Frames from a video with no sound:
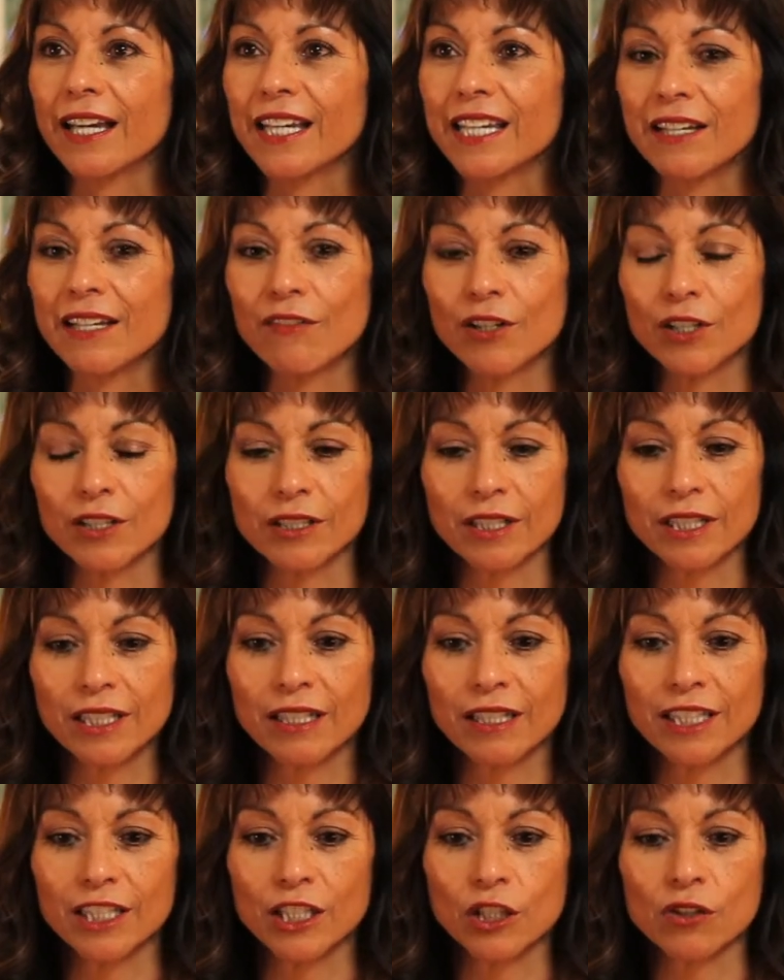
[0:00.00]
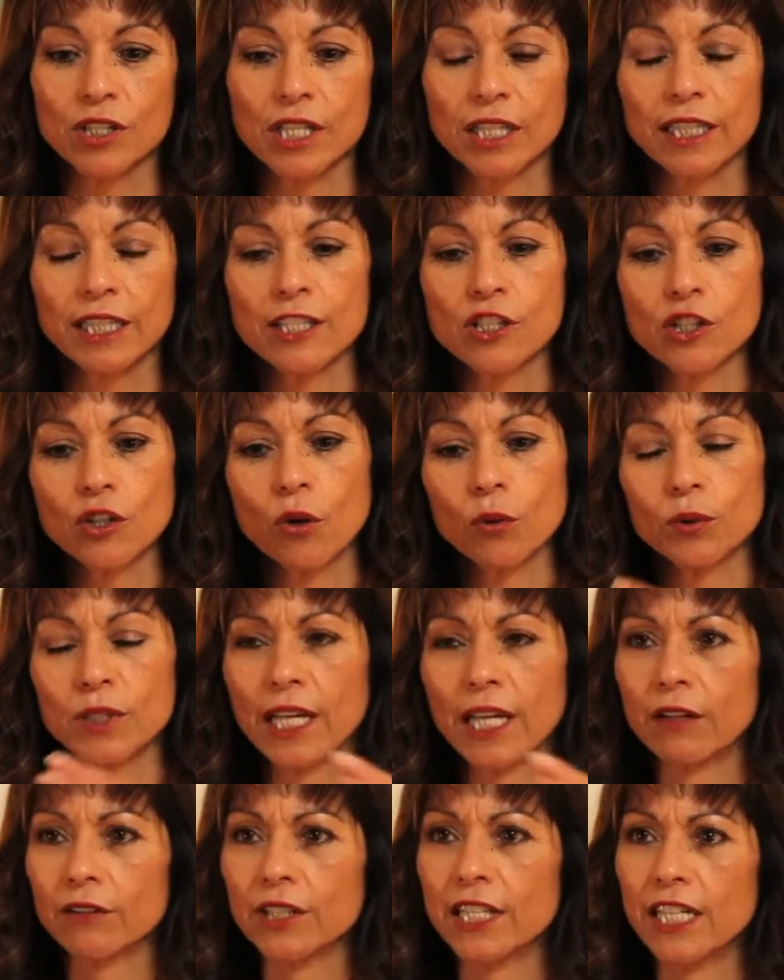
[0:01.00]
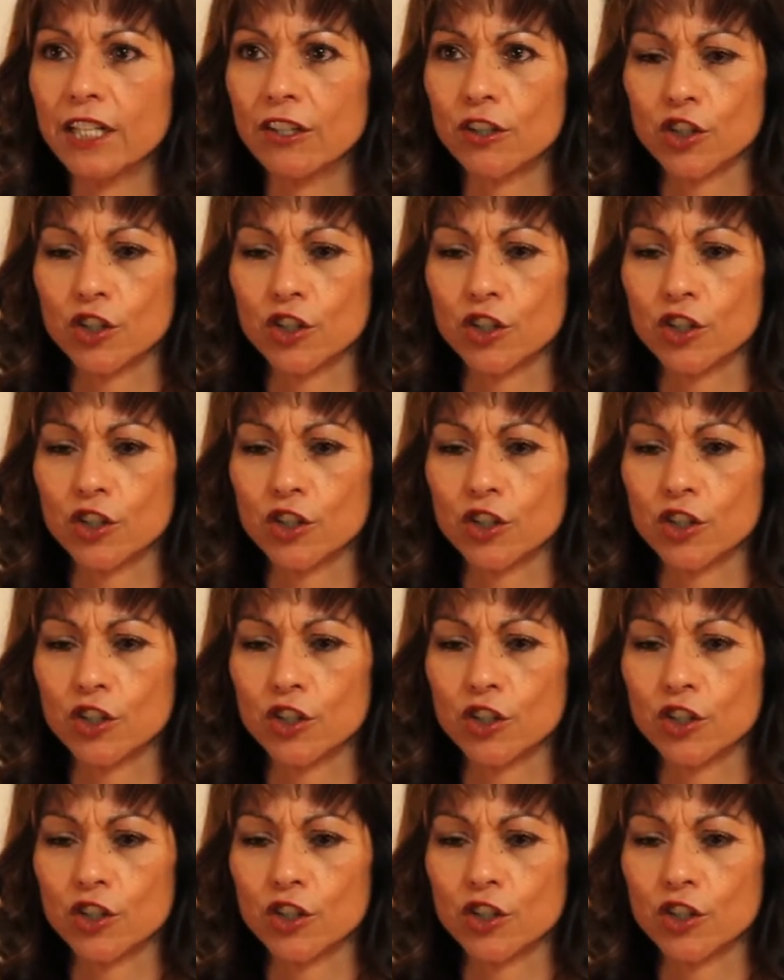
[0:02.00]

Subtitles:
He even, said, let's go down here.